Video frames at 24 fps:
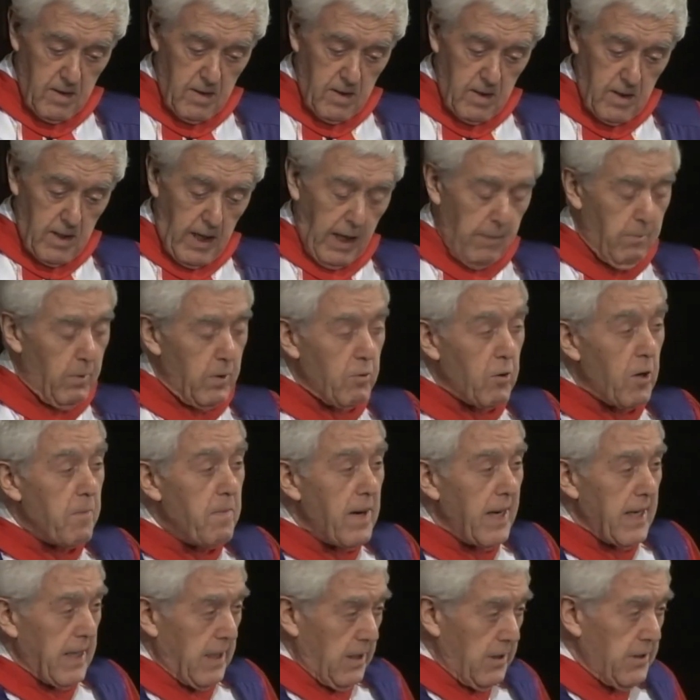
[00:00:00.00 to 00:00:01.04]
And we
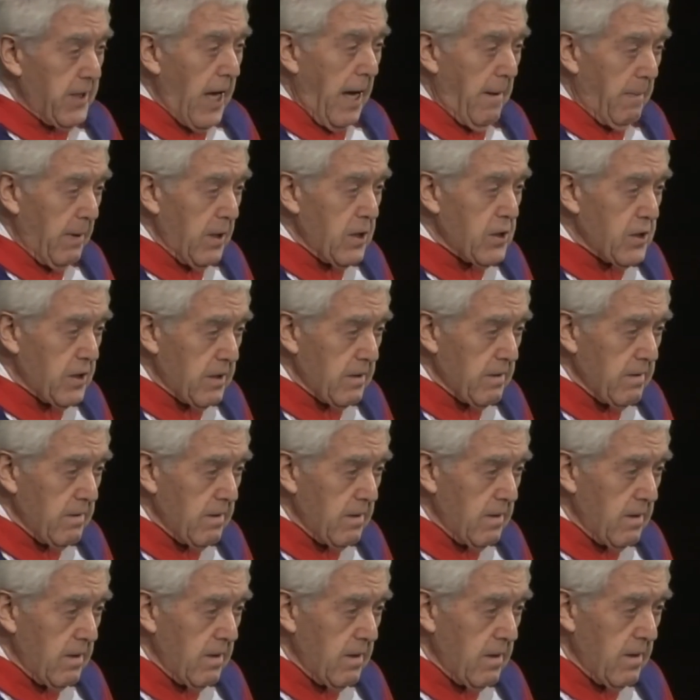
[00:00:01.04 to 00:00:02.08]
remain damaged
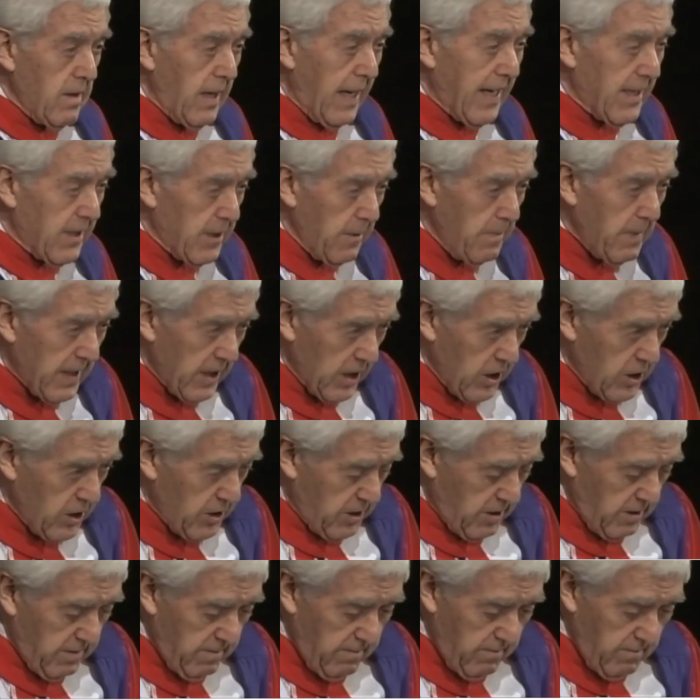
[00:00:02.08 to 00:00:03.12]
and
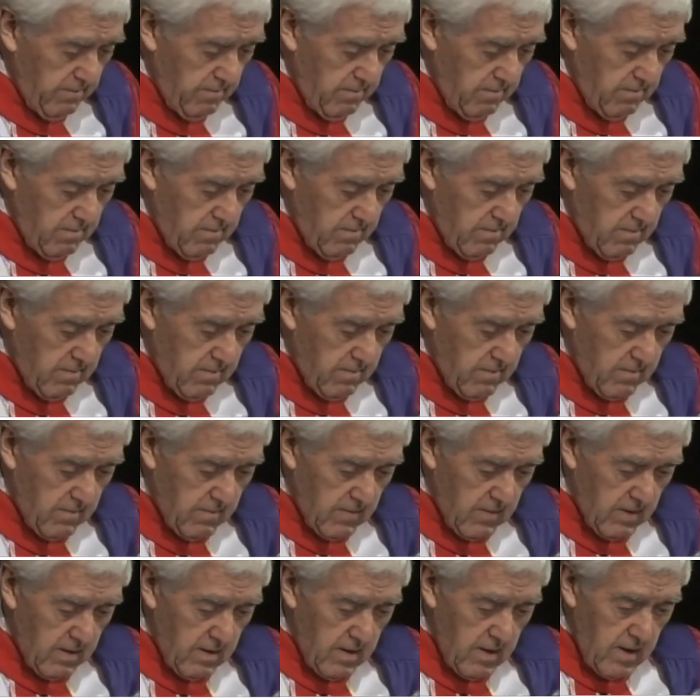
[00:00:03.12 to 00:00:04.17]
diminished.
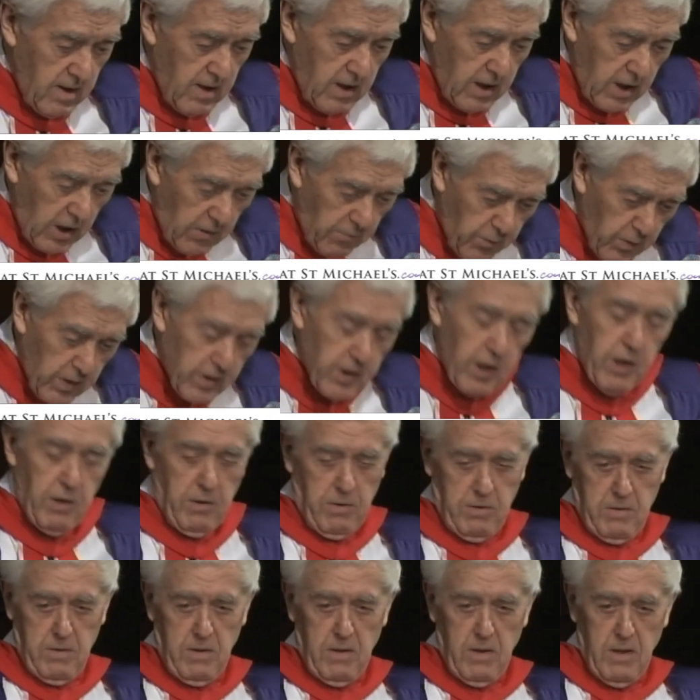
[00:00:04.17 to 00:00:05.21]
If we don't
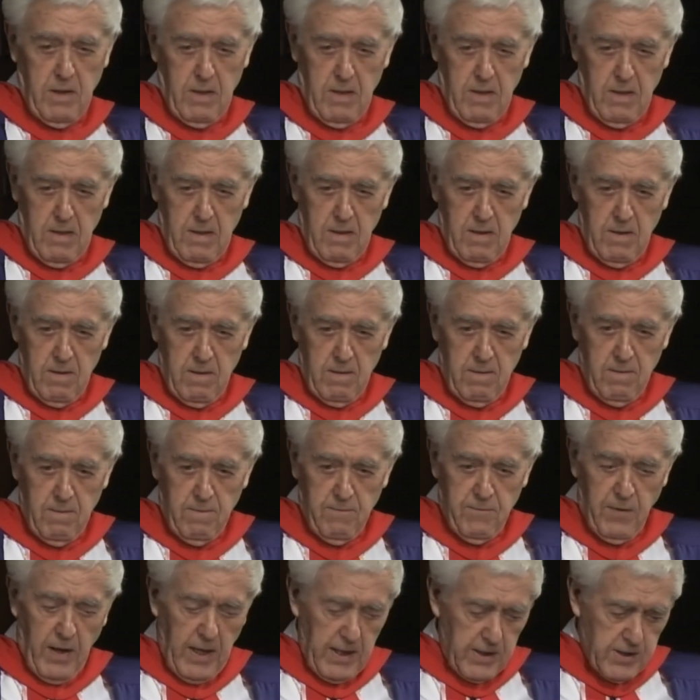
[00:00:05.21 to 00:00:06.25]

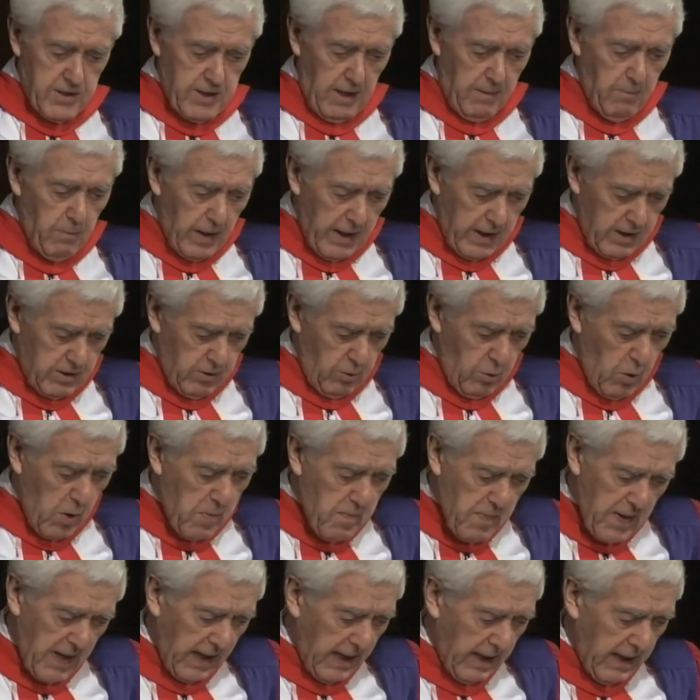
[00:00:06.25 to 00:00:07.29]
find some way to
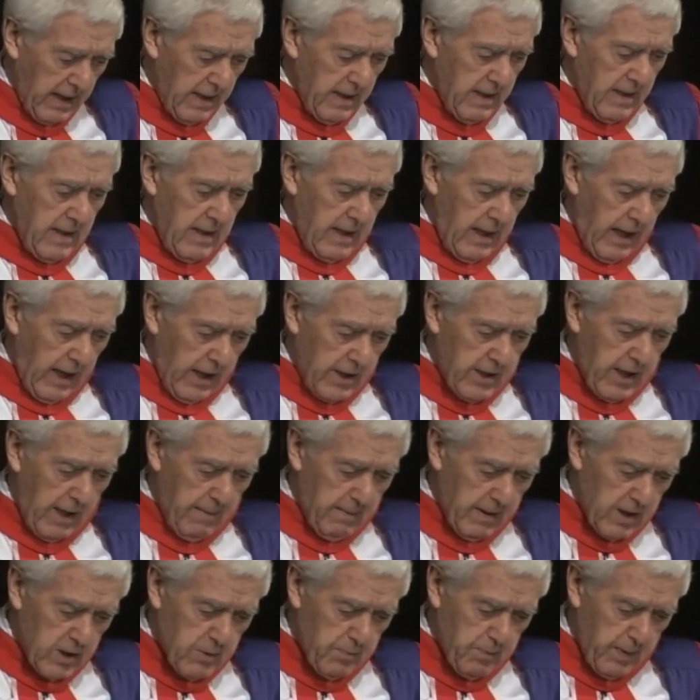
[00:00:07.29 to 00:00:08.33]
repair our
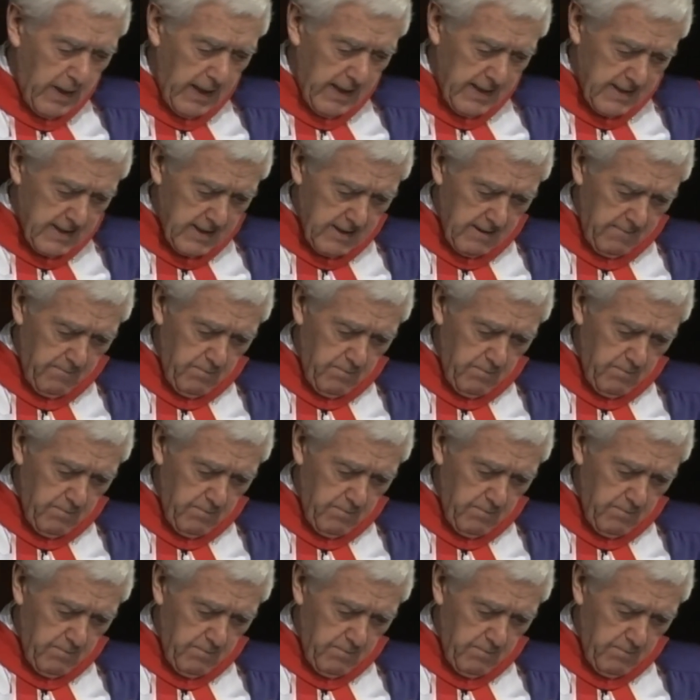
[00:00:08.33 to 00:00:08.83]
damaged parts,